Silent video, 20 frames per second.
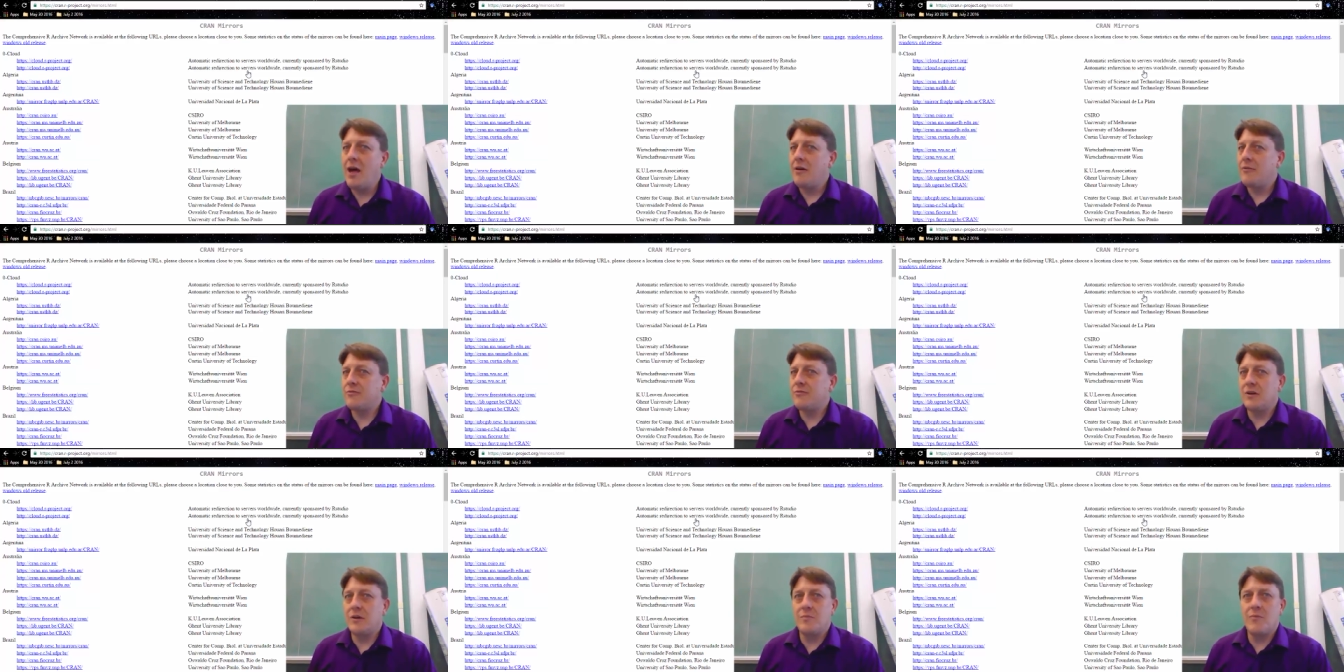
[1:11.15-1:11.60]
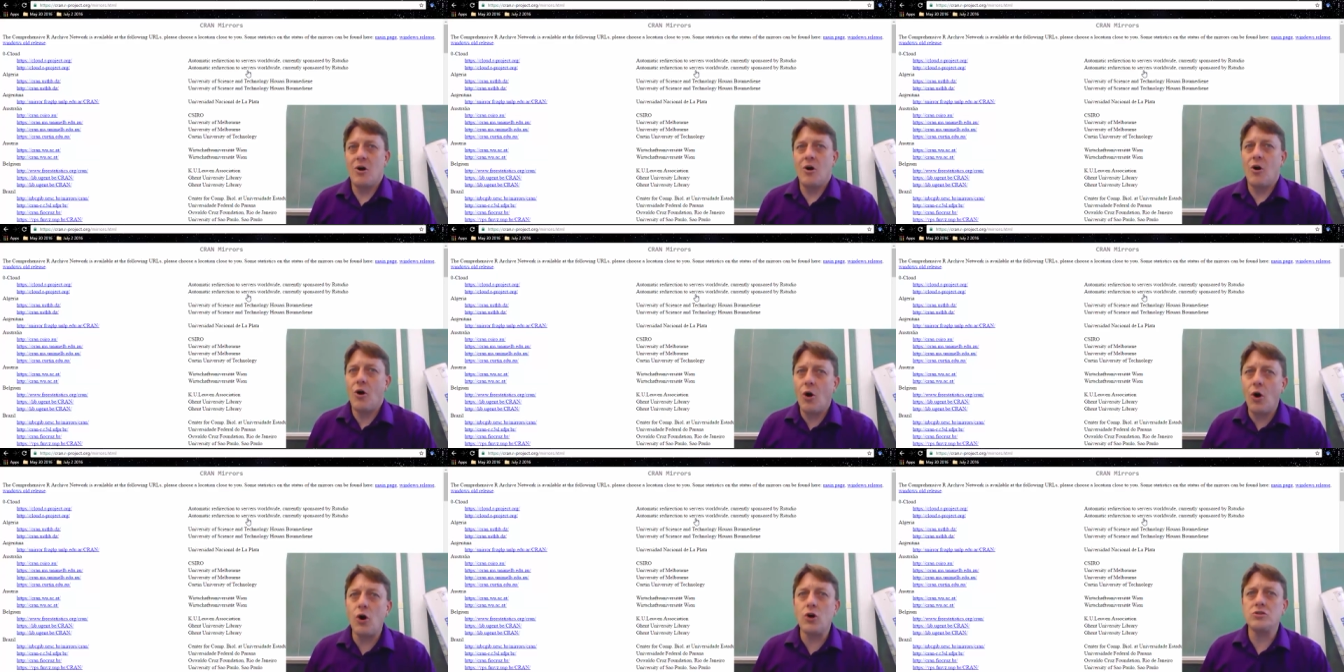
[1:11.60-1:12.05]
from
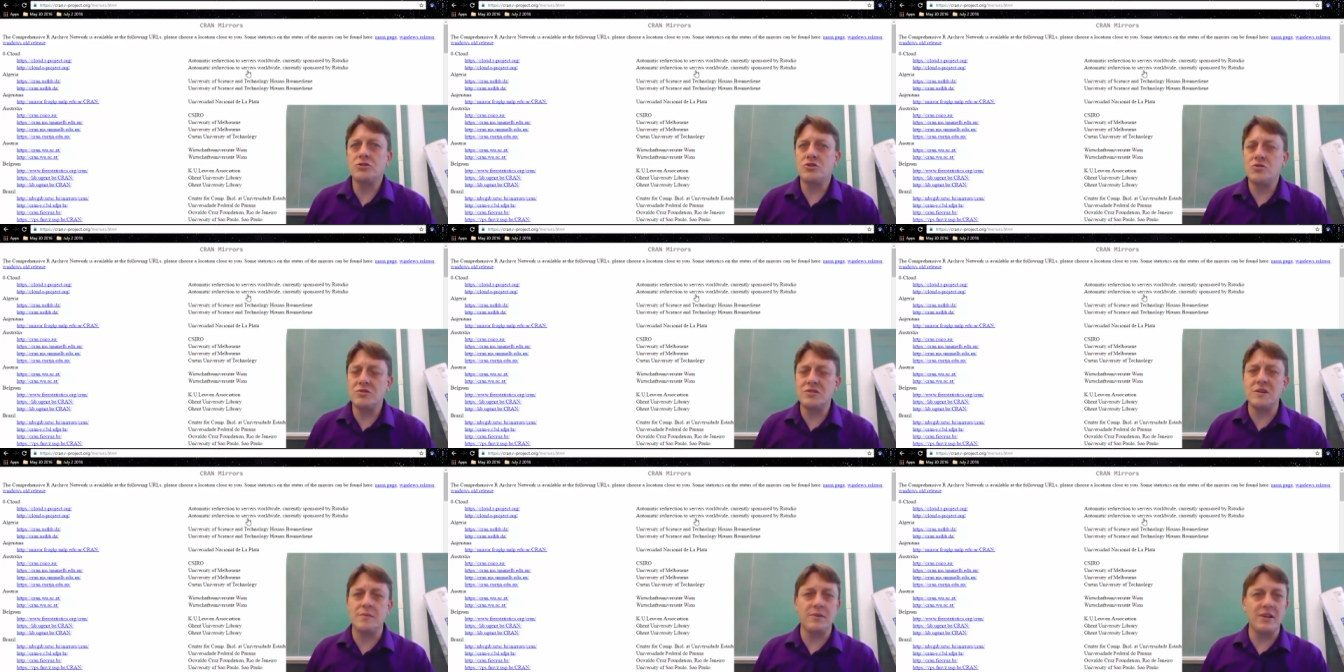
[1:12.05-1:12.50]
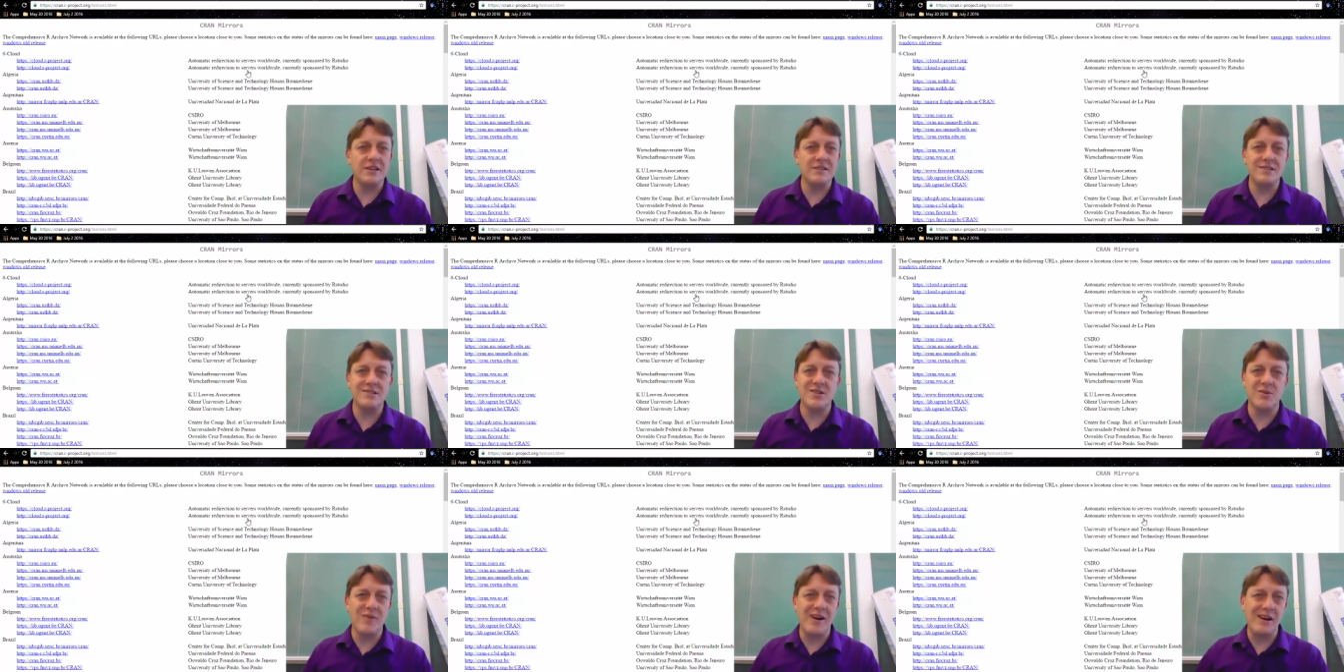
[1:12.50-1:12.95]
all sorts of
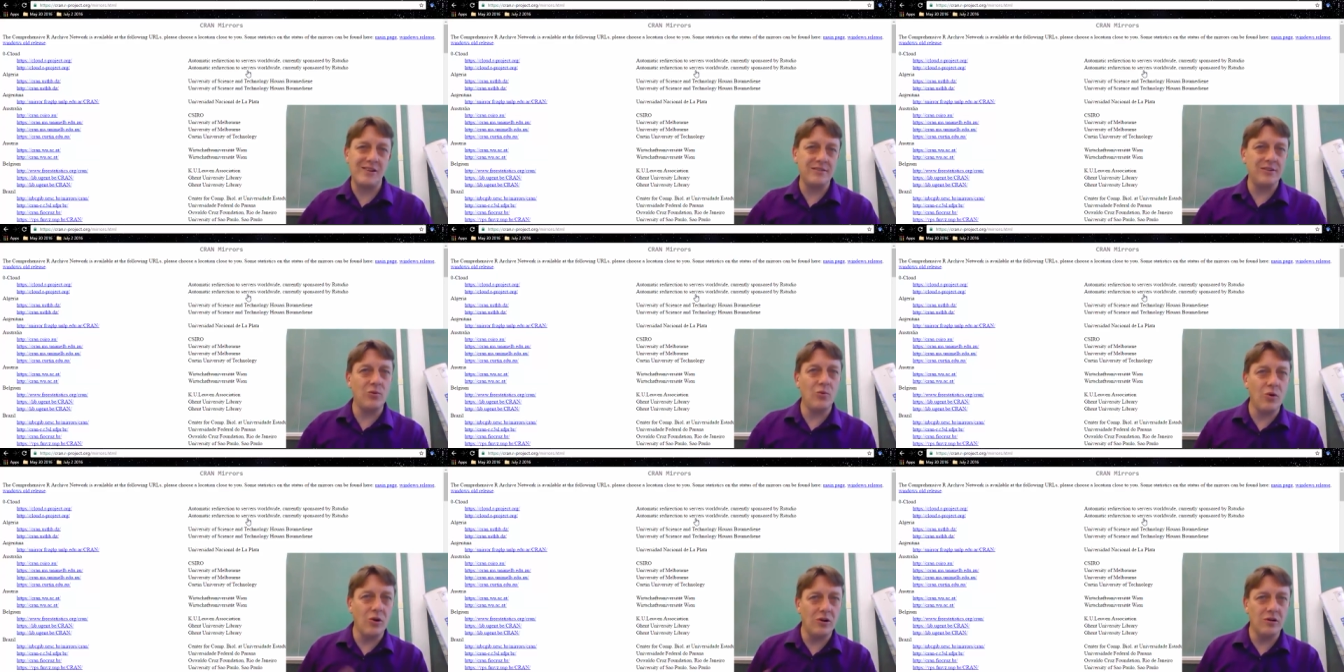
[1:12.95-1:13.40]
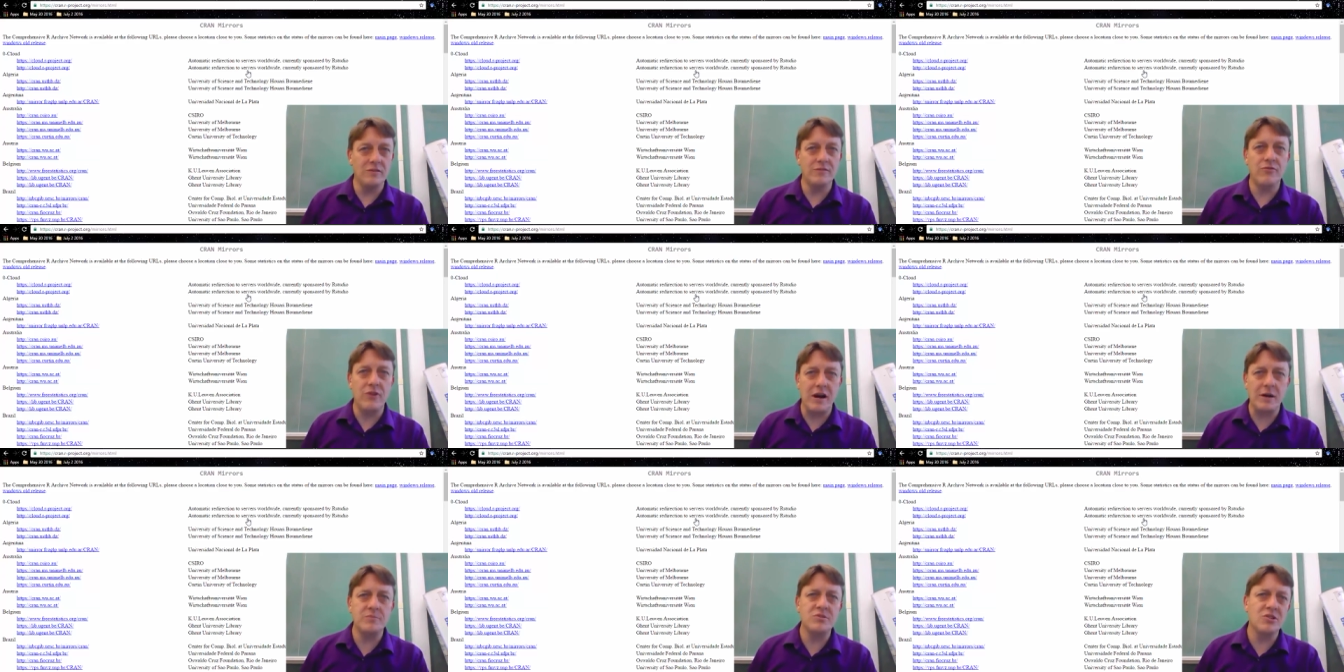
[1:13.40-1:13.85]
places around the world
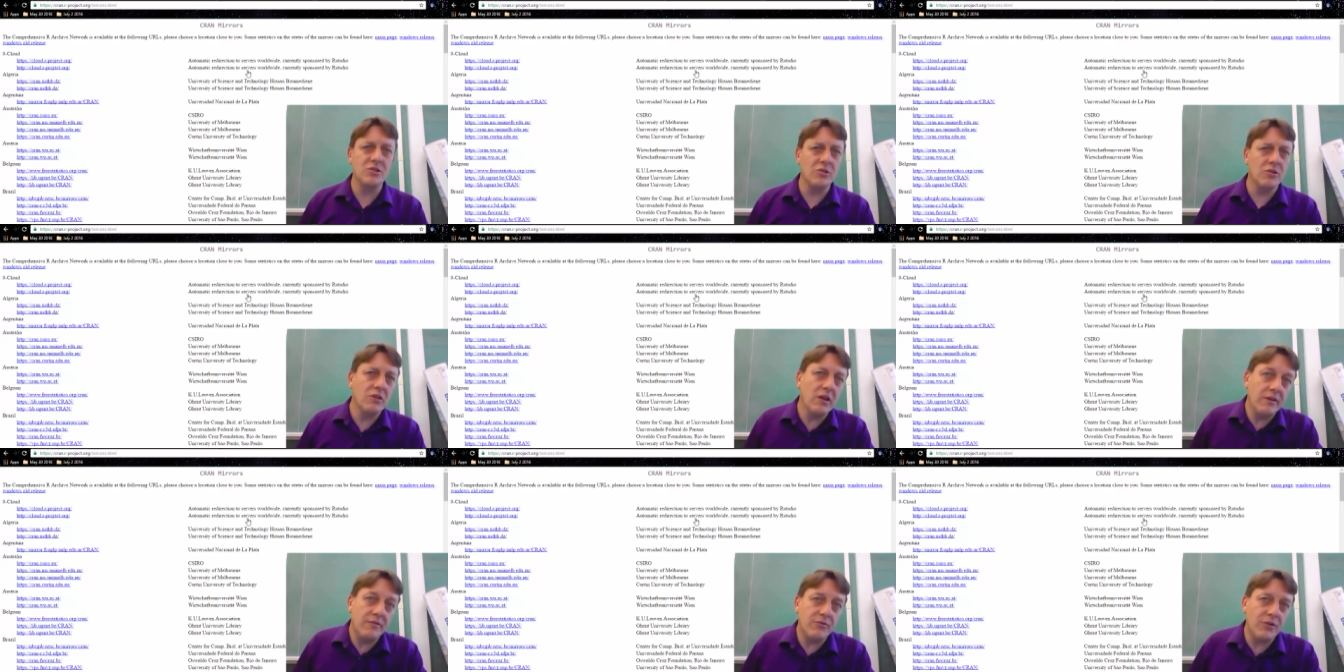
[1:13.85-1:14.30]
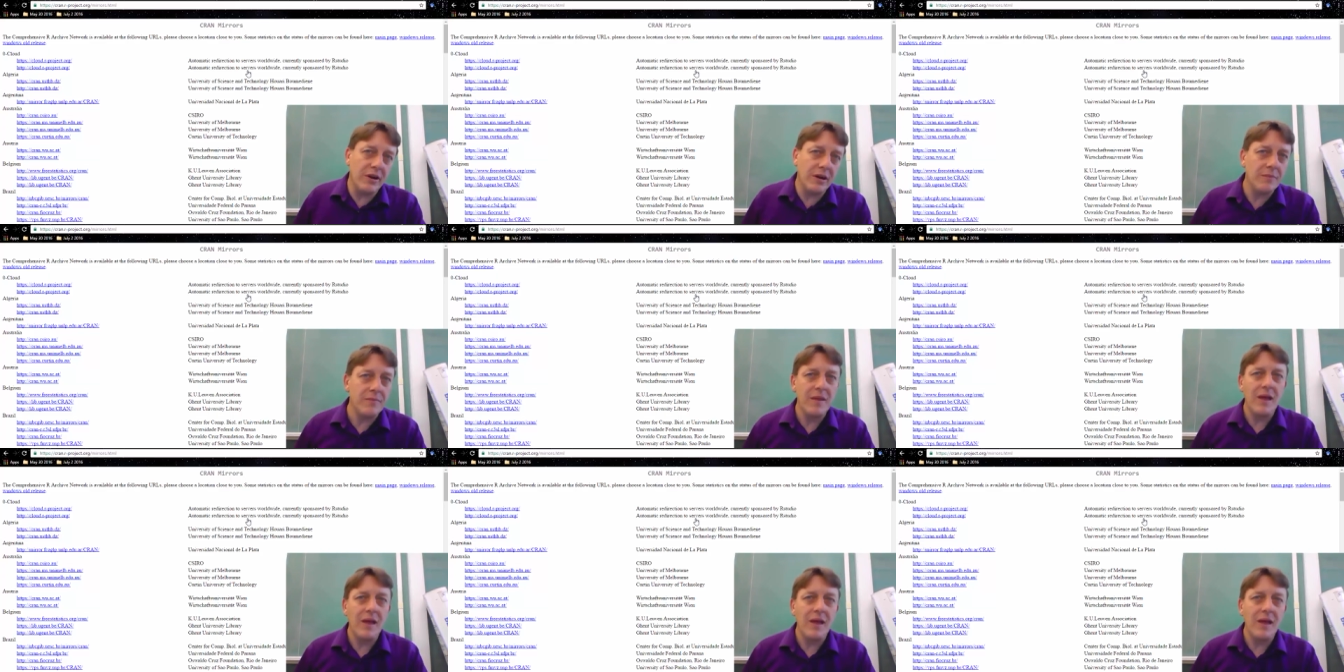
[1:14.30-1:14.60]
for absolutely free.